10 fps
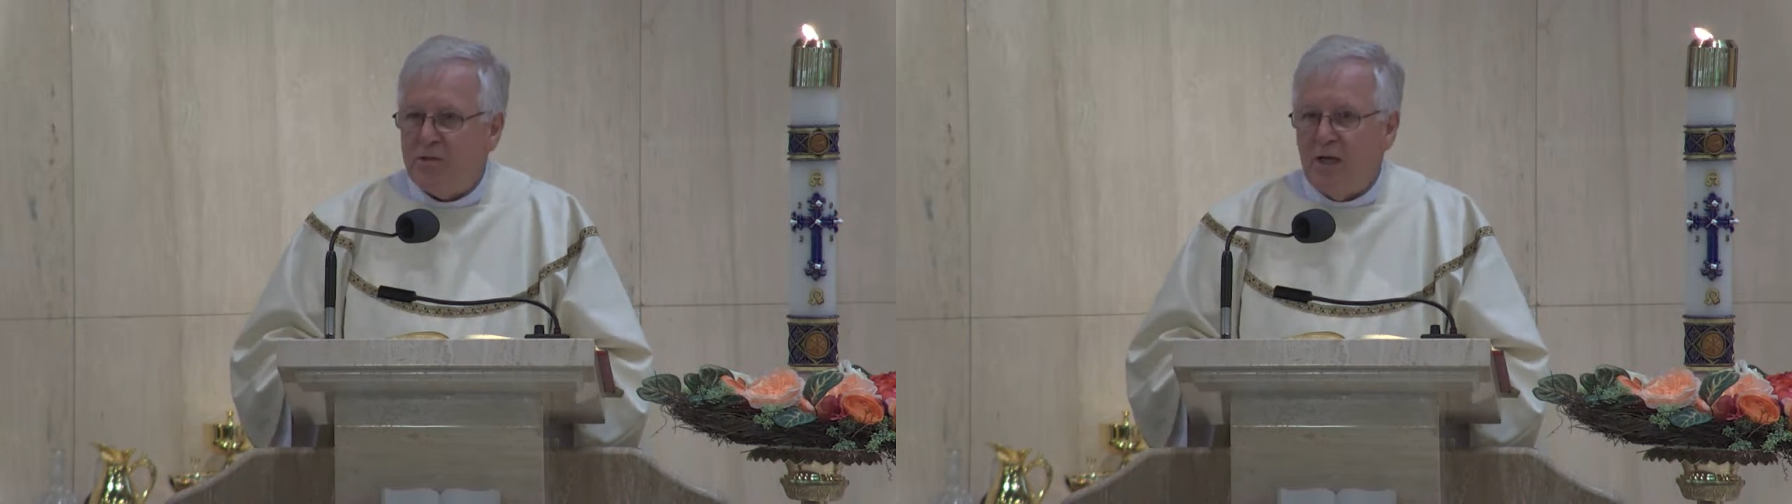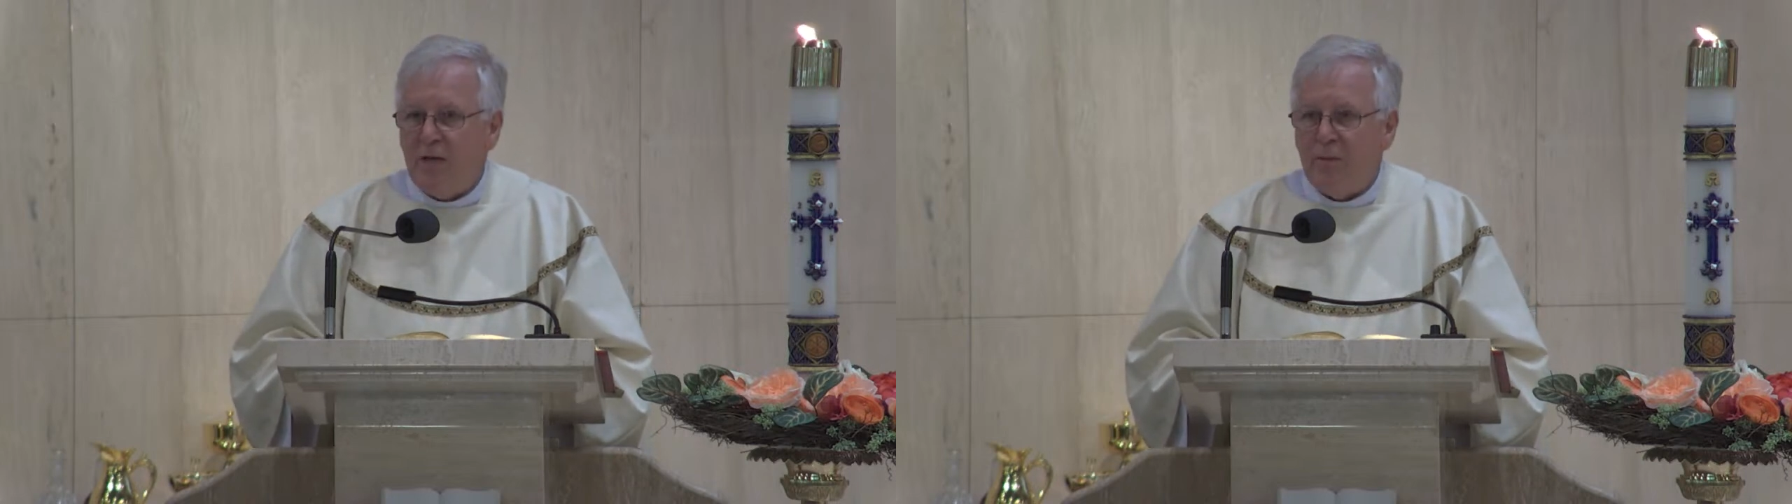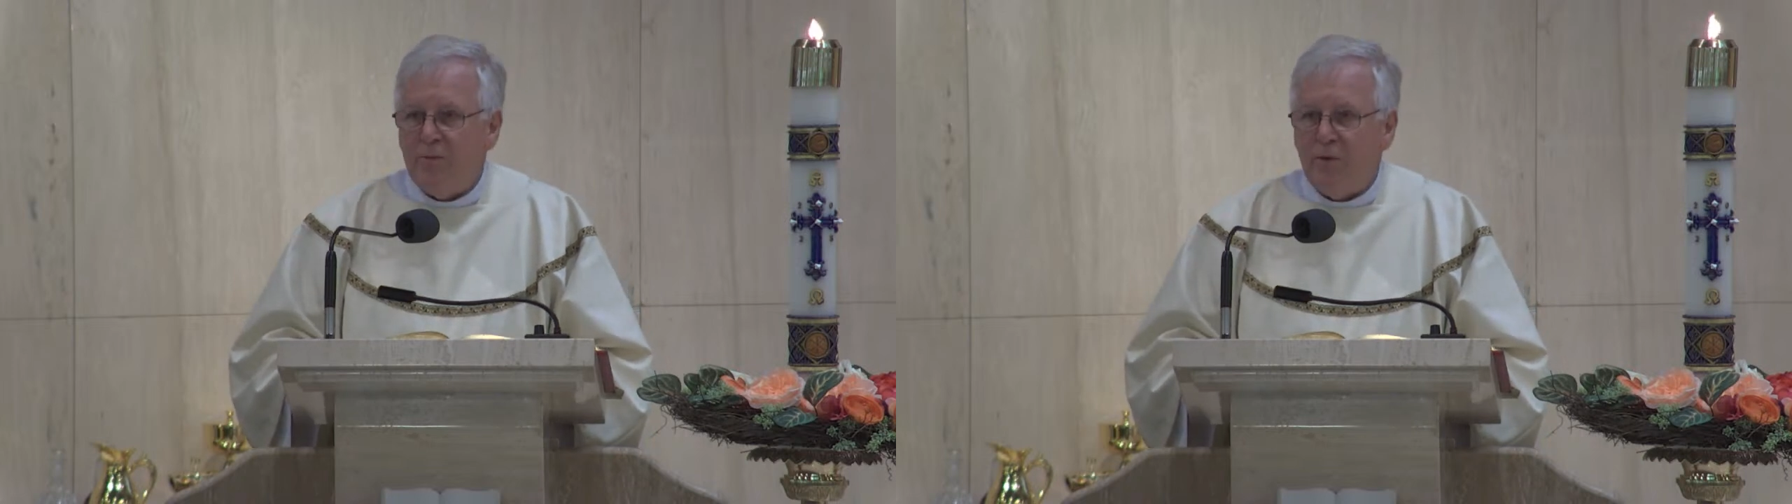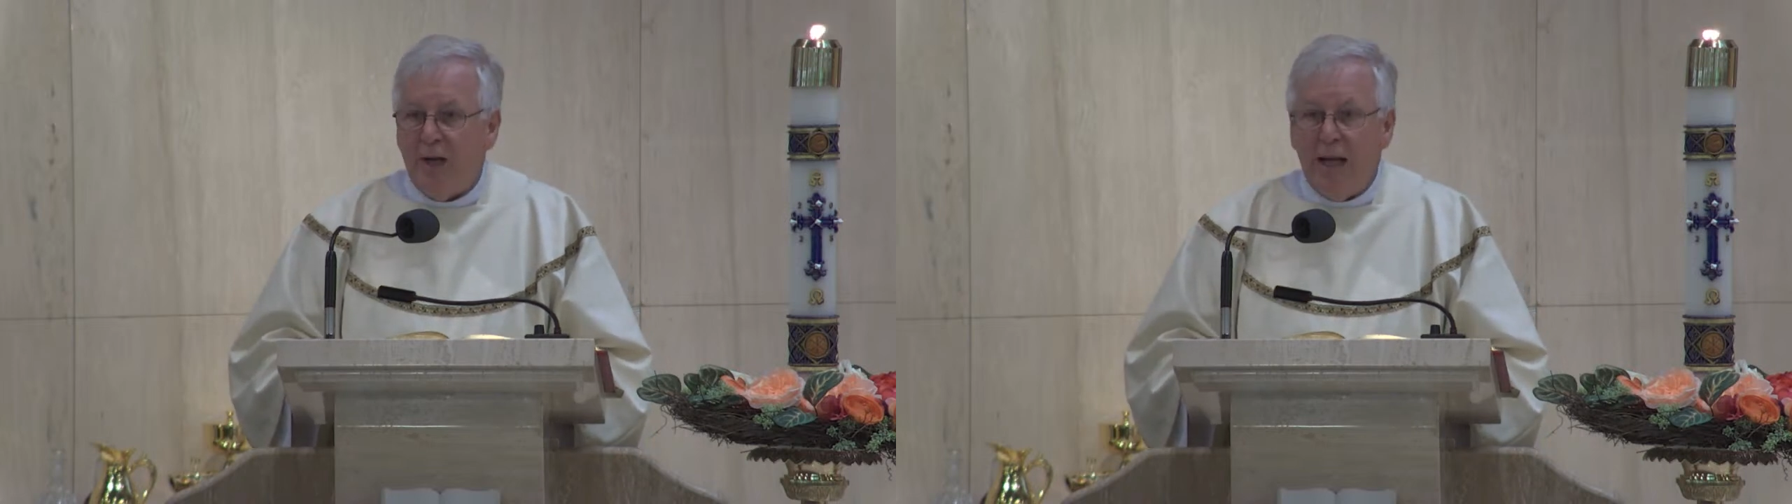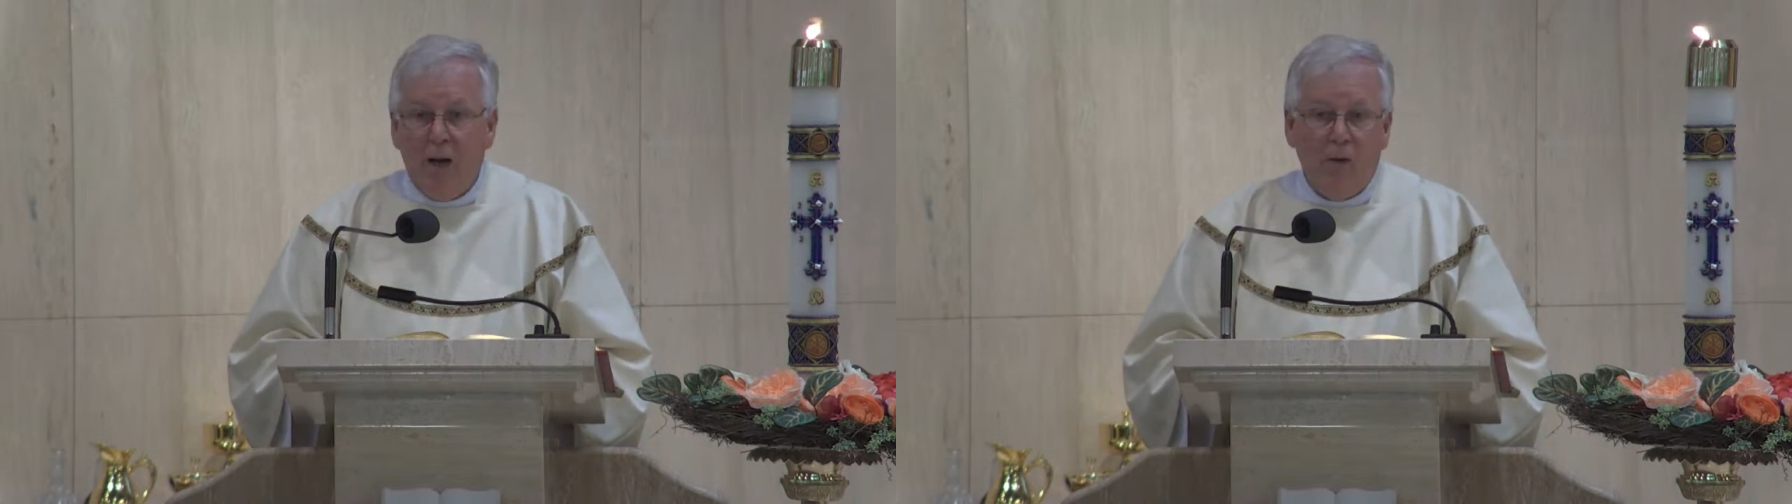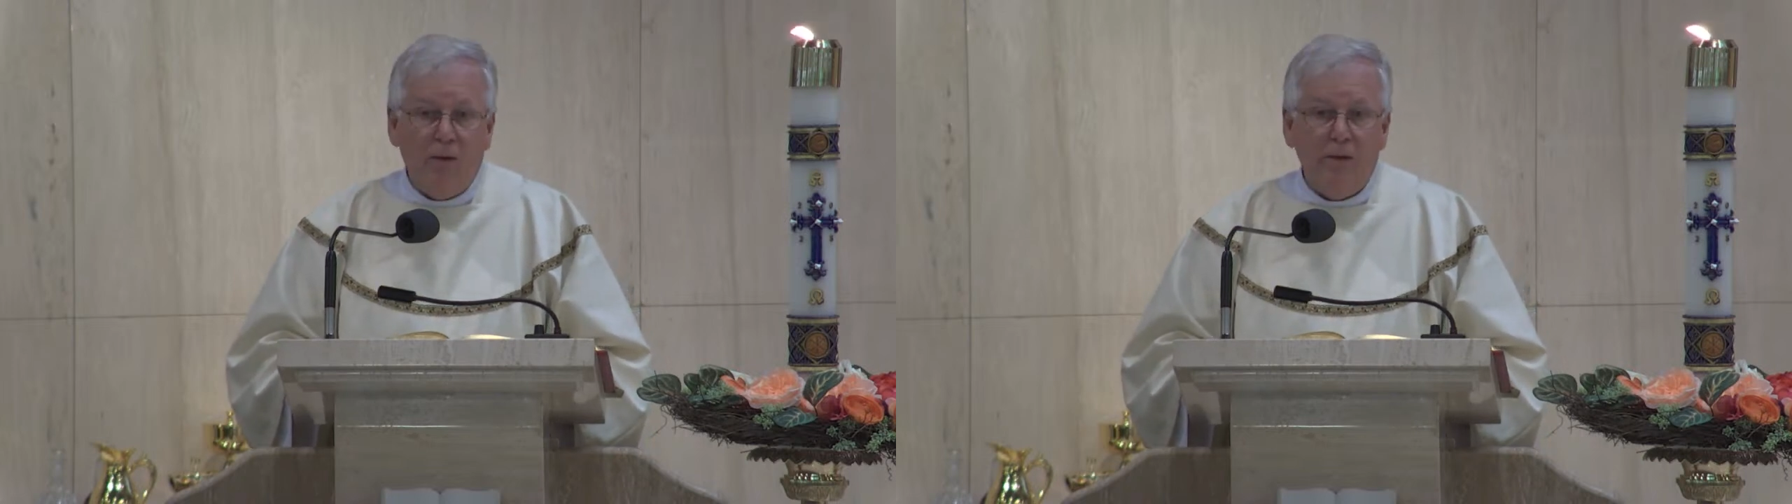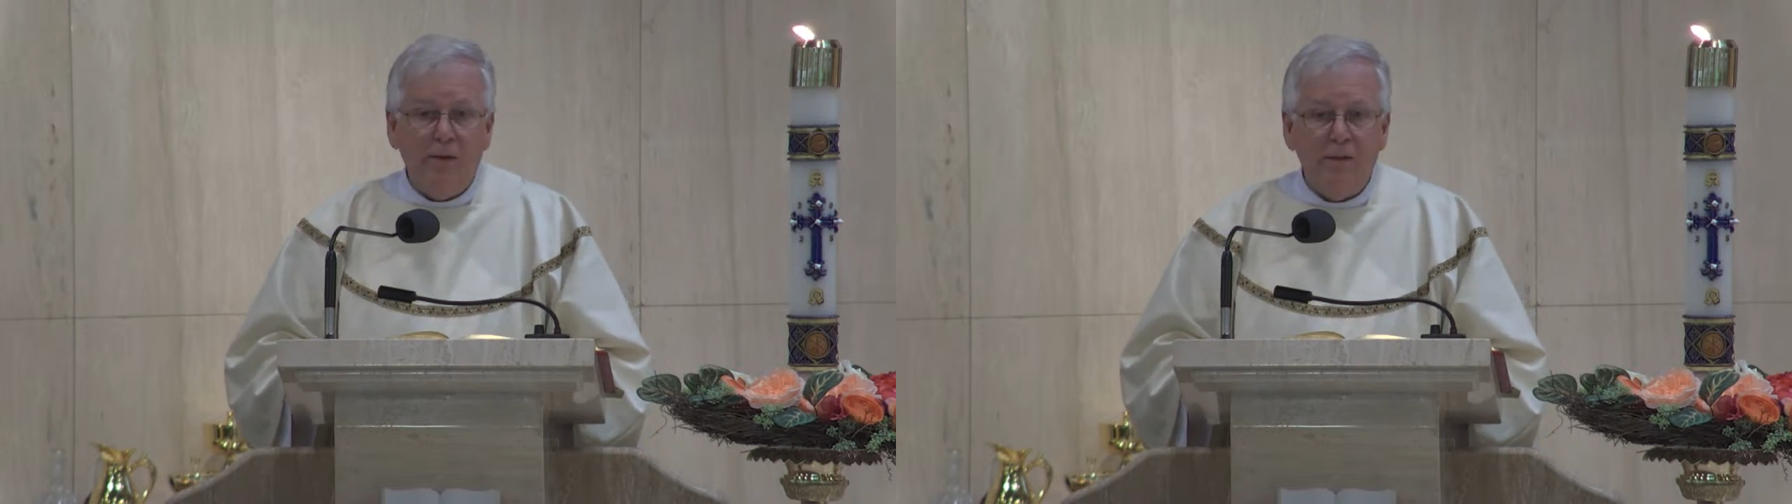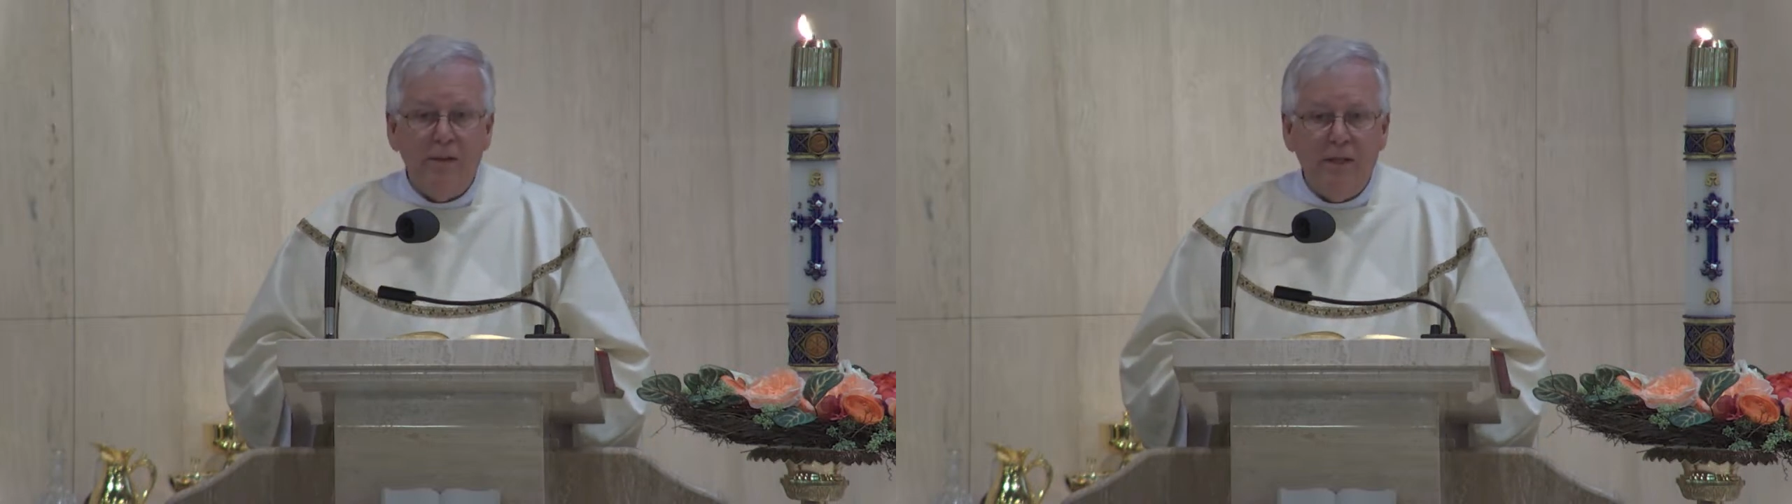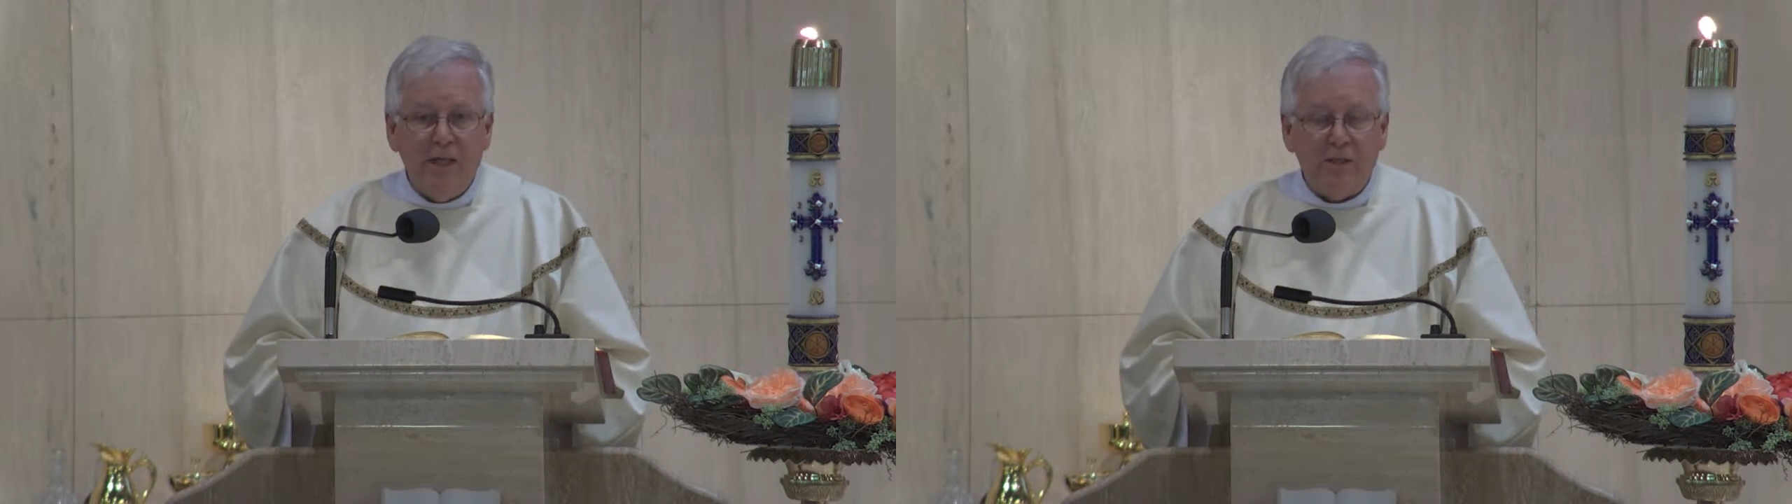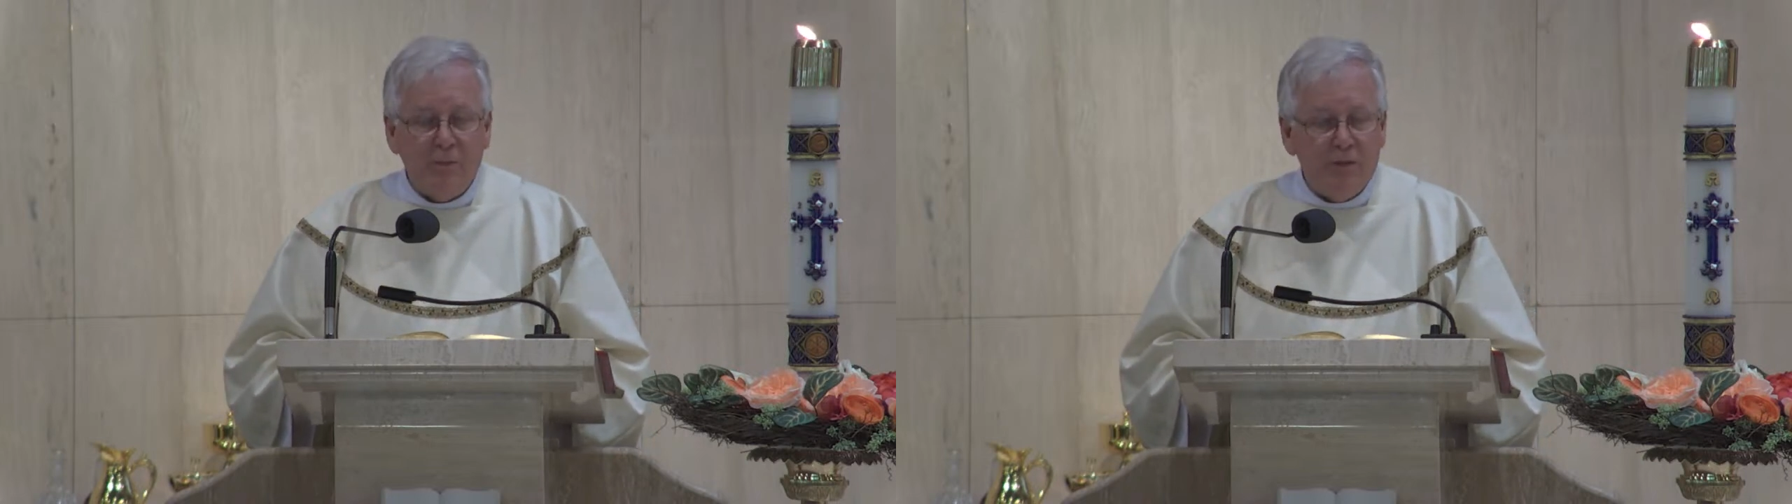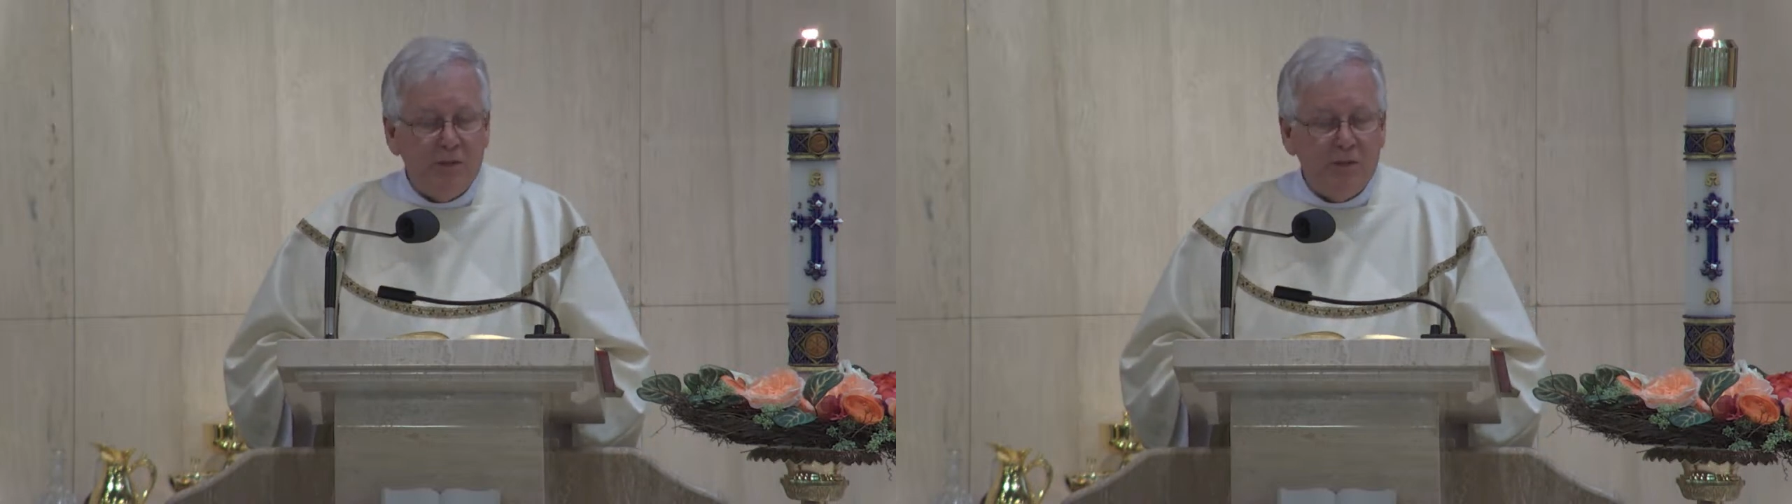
Sacrament for an hour in exhibition.